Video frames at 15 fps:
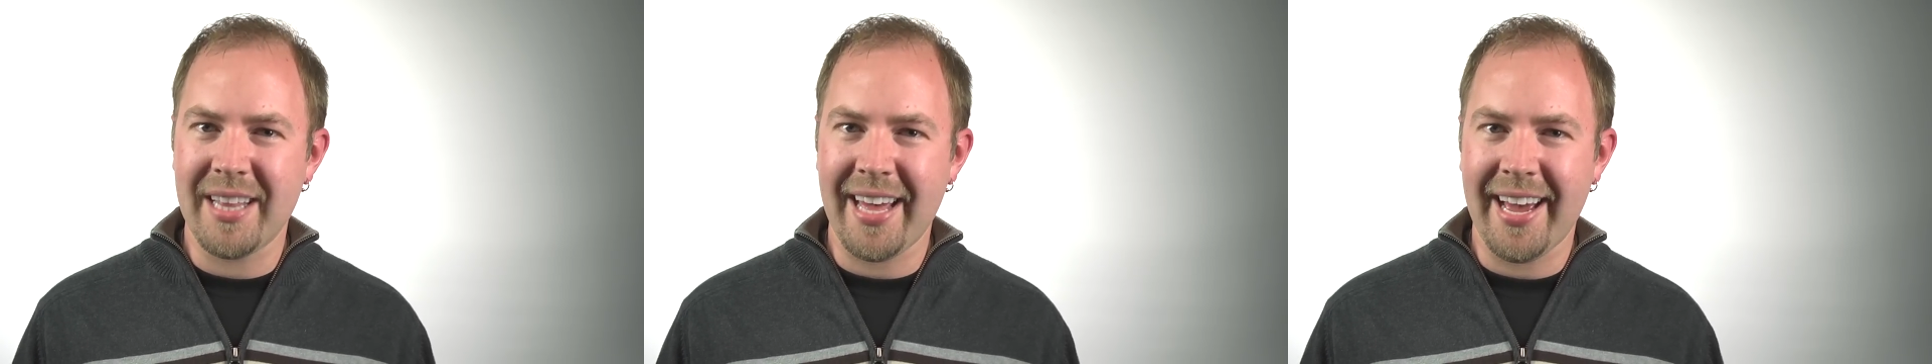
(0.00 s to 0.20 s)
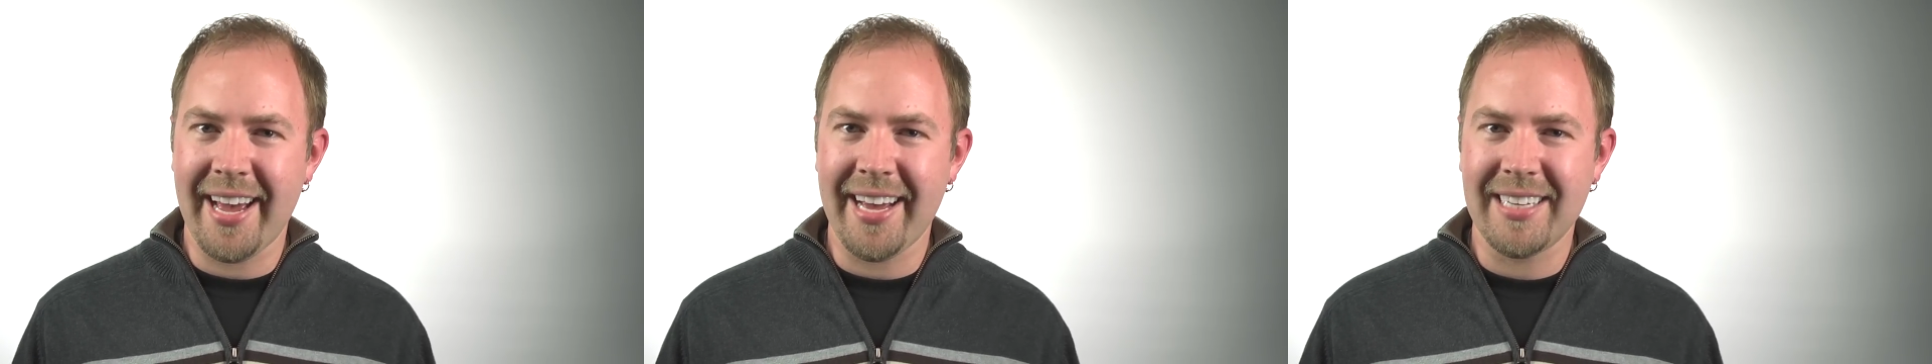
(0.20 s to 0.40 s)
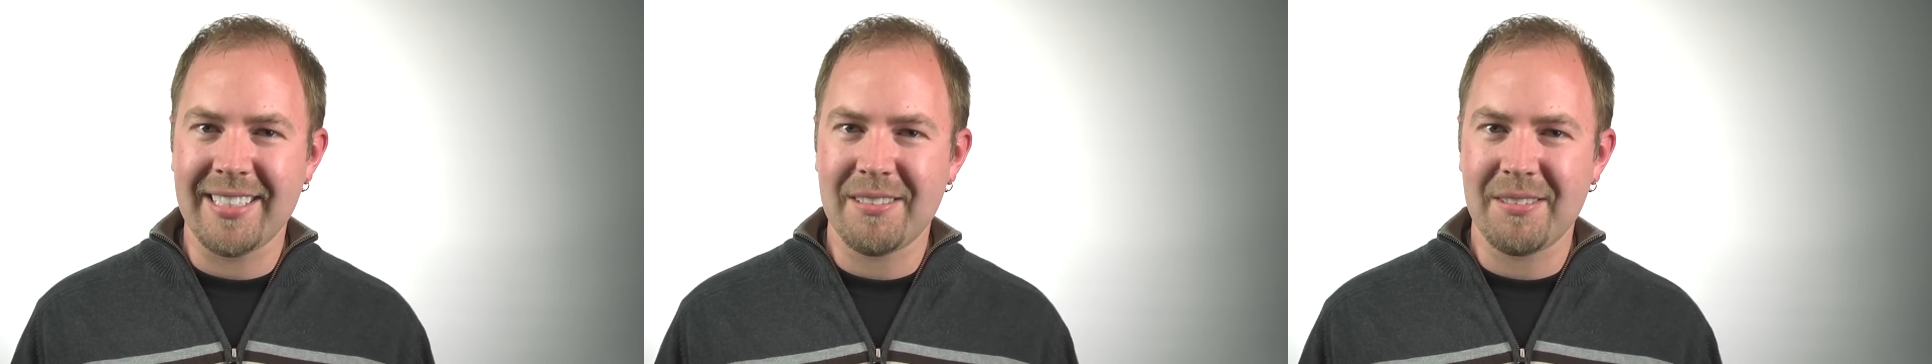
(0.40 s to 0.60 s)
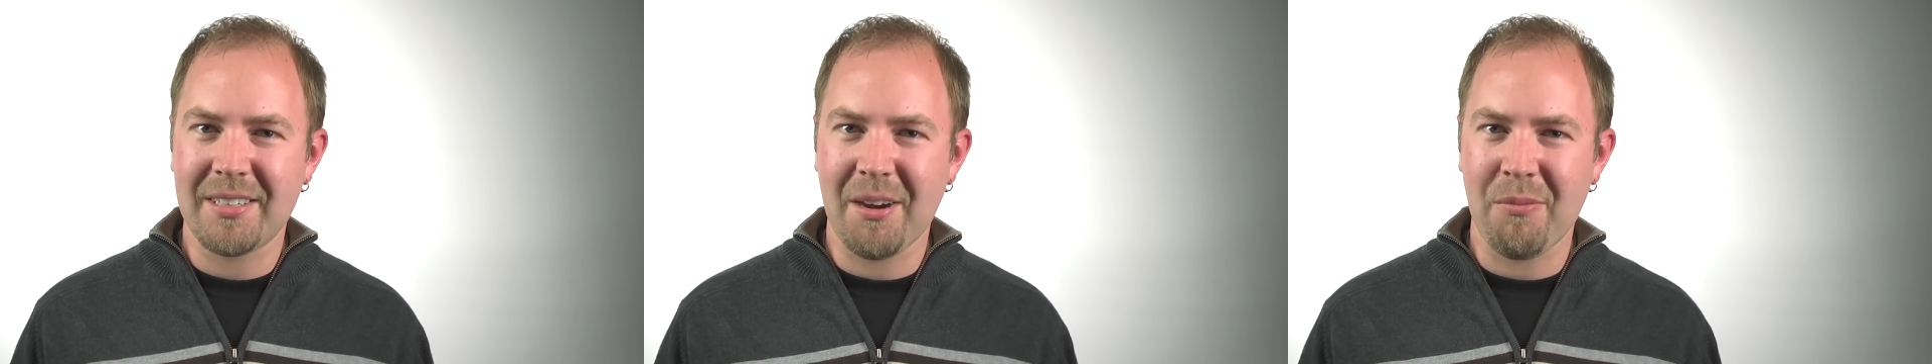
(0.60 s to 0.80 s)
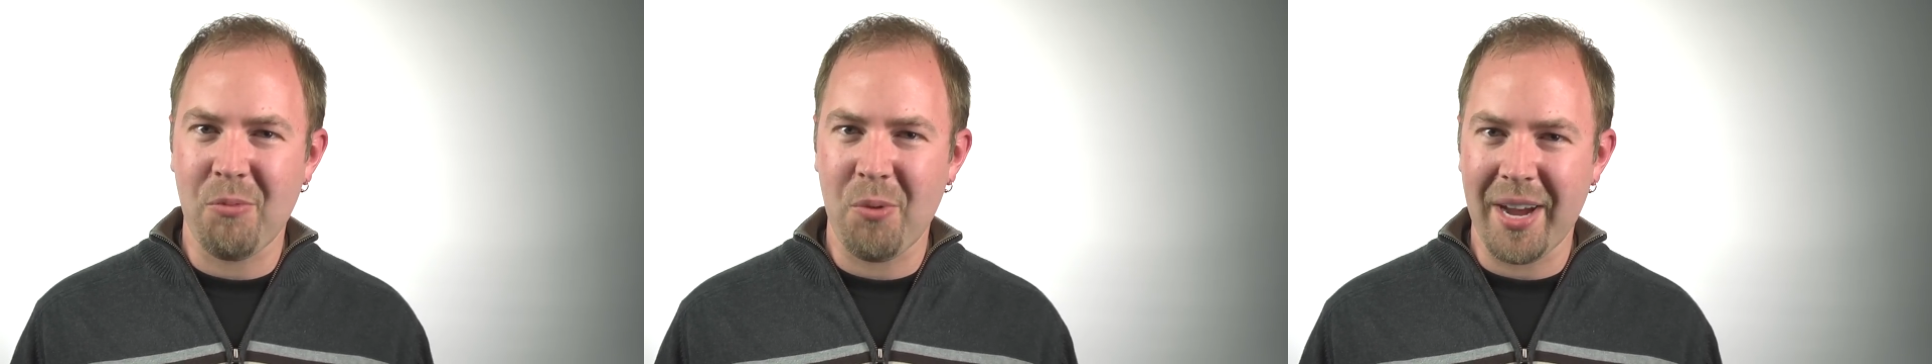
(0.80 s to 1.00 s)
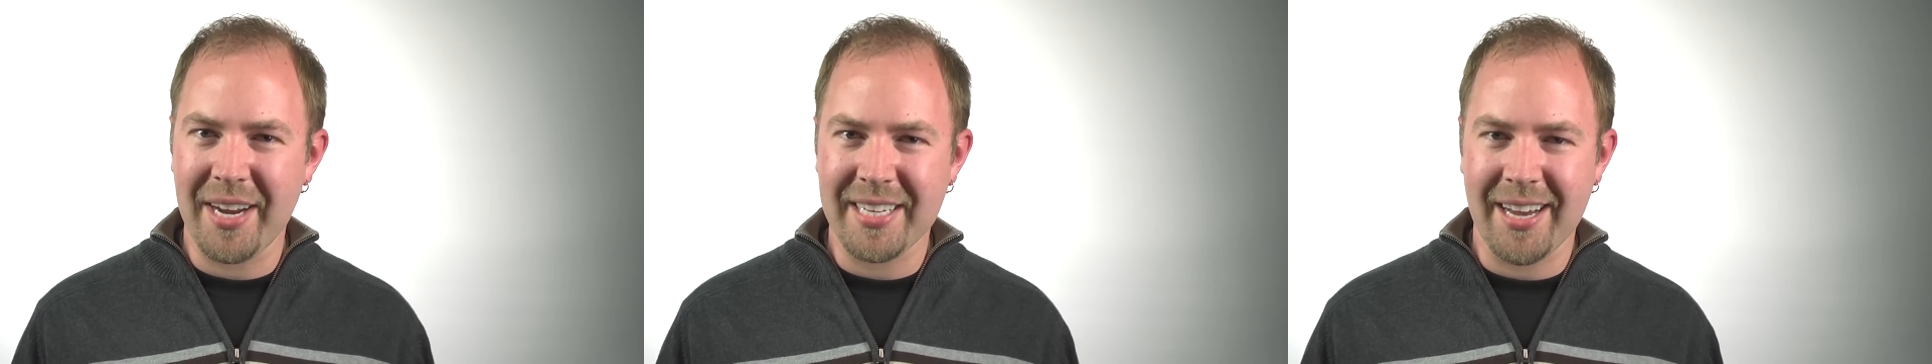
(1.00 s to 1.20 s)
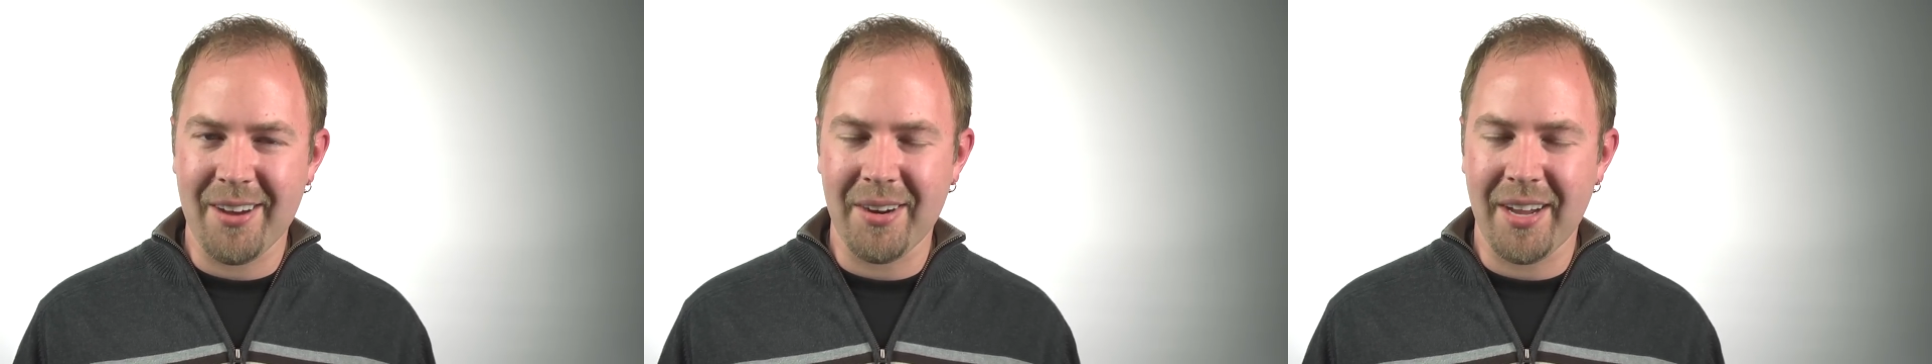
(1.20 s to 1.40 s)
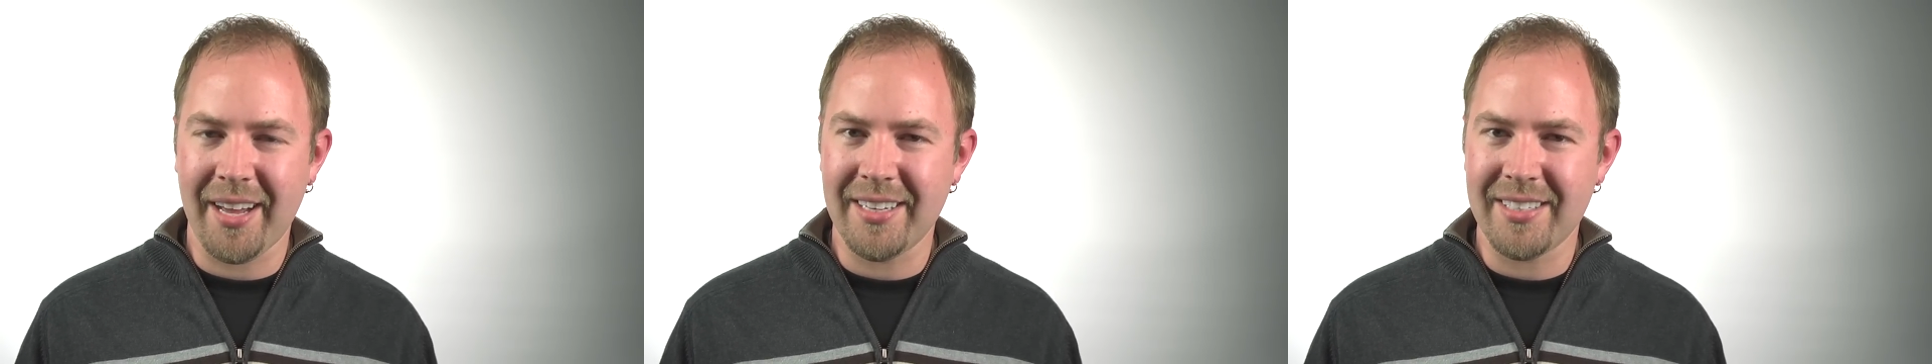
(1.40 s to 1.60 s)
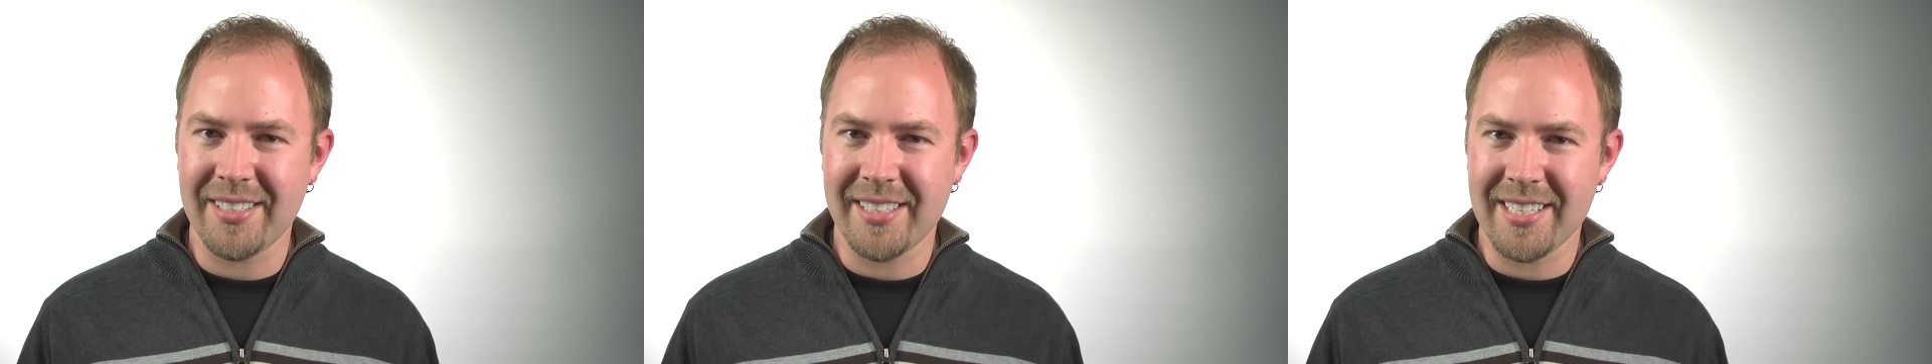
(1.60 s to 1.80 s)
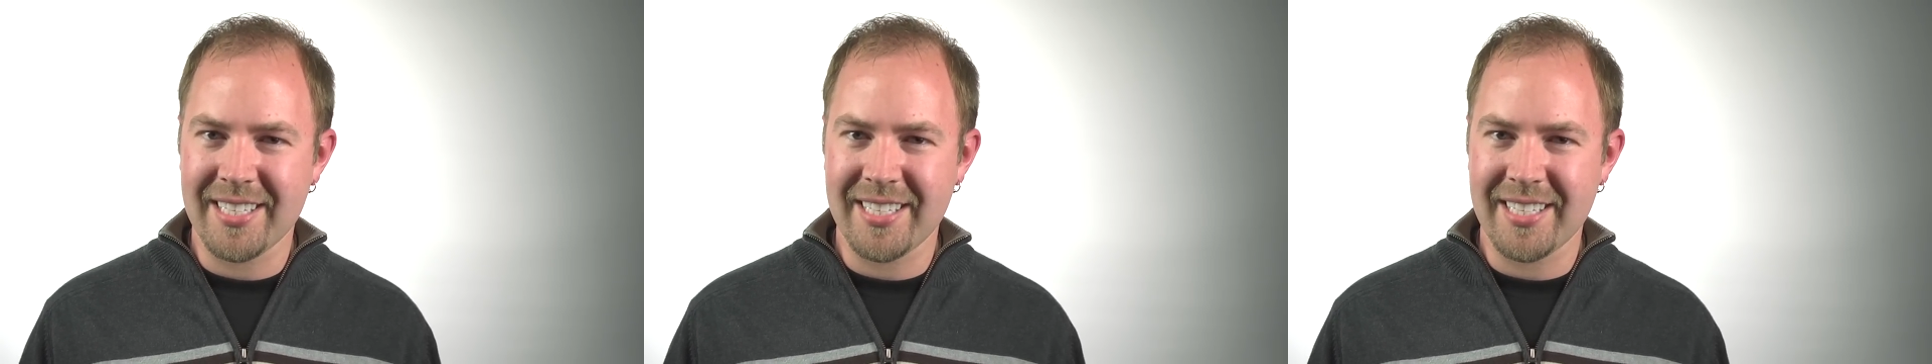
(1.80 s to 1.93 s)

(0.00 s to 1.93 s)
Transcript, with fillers: that come right down onto the